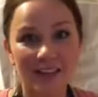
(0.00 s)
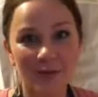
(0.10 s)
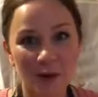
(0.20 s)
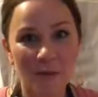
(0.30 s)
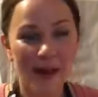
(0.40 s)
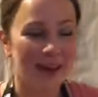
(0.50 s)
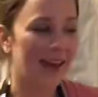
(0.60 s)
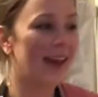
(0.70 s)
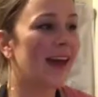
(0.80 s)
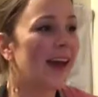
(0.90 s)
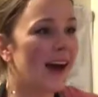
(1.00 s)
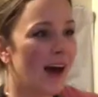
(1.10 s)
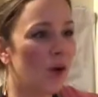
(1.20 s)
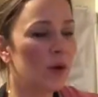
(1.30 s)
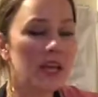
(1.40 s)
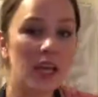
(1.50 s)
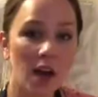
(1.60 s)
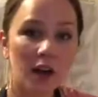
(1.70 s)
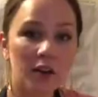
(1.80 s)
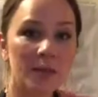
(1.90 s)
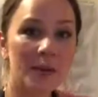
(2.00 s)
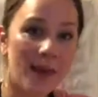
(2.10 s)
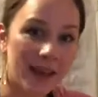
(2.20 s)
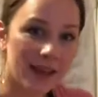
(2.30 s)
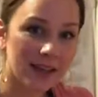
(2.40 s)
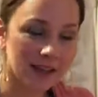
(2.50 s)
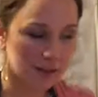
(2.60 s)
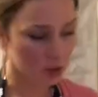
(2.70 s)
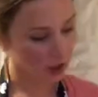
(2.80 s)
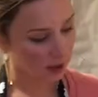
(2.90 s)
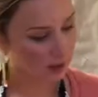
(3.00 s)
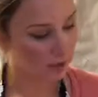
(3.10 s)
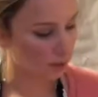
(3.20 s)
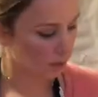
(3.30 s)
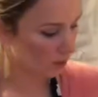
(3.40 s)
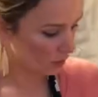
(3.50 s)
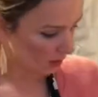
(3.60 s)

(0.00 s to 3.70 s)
guys, welcome back. We are going to be making some chicken liver mousse